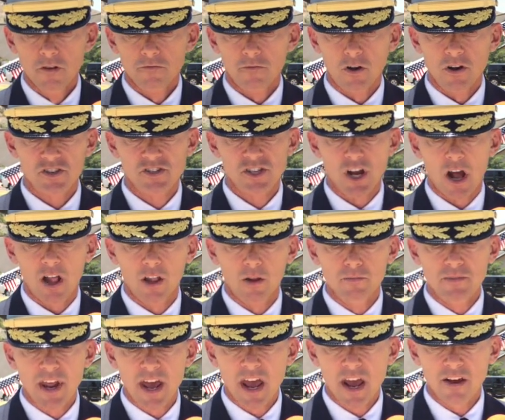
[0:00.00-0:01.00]
for a
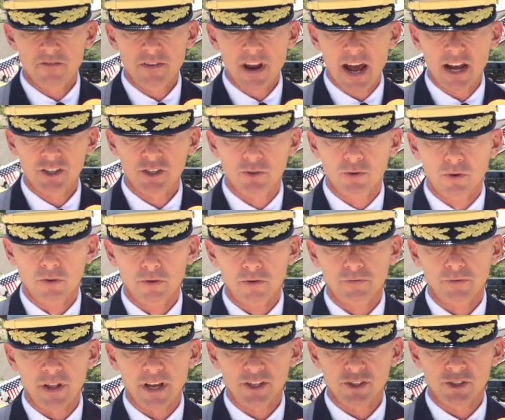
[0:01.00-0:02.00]
solemn day of national
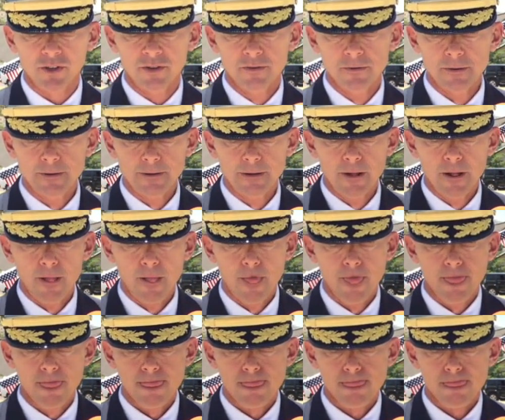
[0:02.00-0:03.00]
reflection.
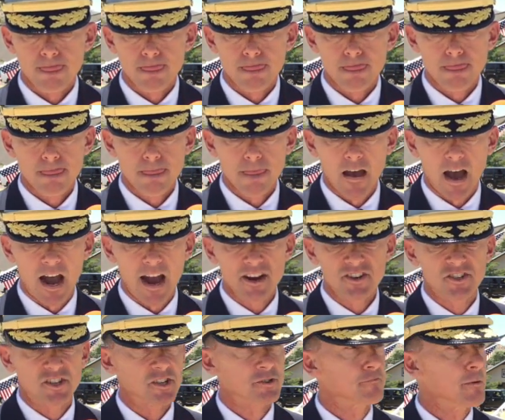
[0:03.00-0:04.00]
I
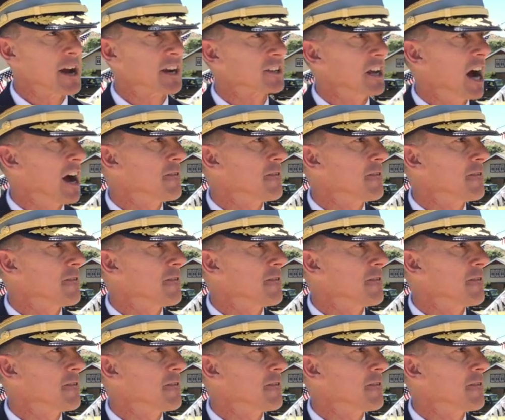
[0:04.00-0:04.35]
suspect